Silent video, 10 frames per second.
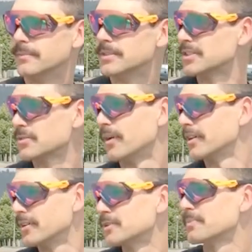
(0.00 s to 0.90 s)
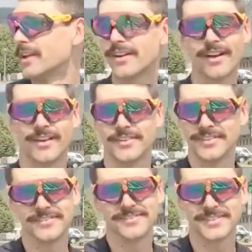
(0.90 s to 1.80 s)
It's just one huge playground,
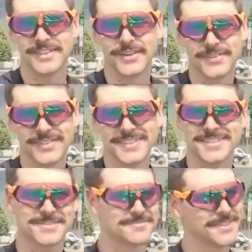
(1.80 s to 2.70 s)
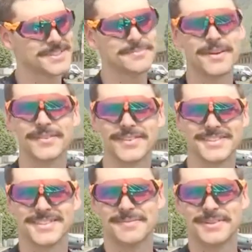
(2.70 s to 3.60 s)
you know? That's the main
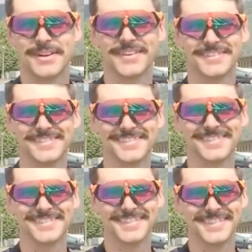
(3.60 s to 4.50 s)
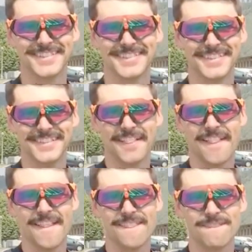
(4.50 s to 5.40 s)
reason I'm here. What are your favorite
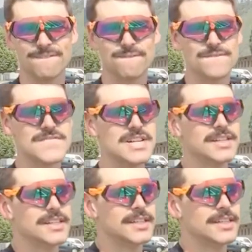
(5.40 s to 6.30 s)
trails locally?